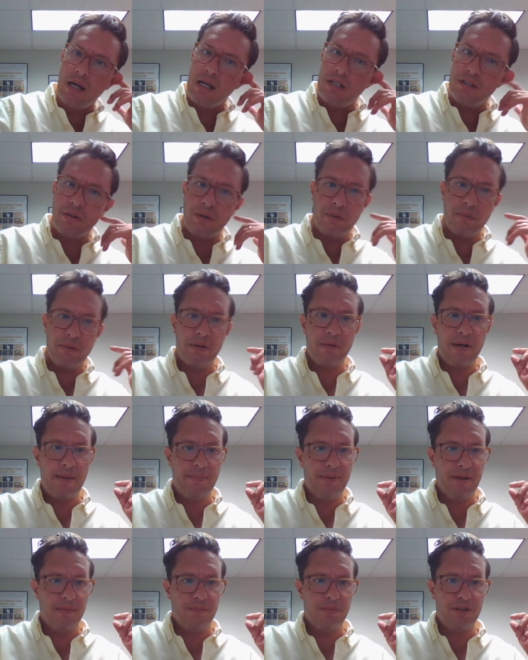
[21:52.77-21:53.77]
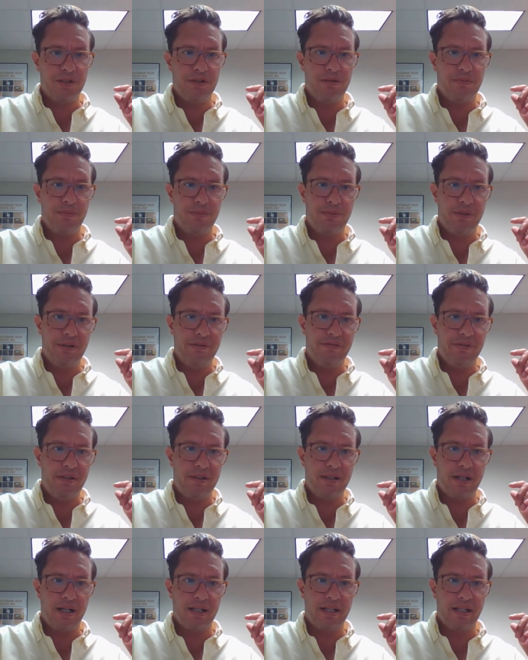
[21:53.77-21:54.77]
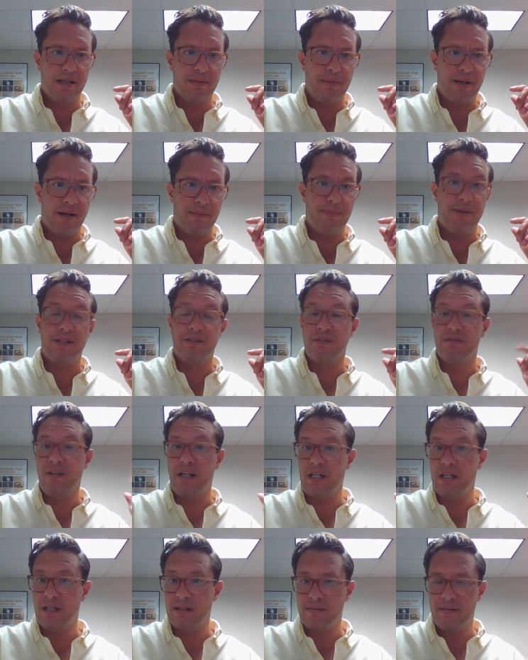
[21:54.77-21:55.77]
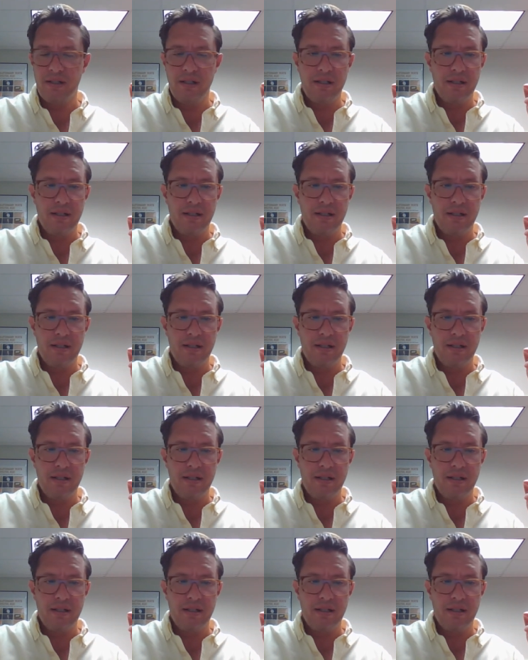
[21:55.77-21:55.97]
So I want to wrap up just briefly talking about Pennsylvania.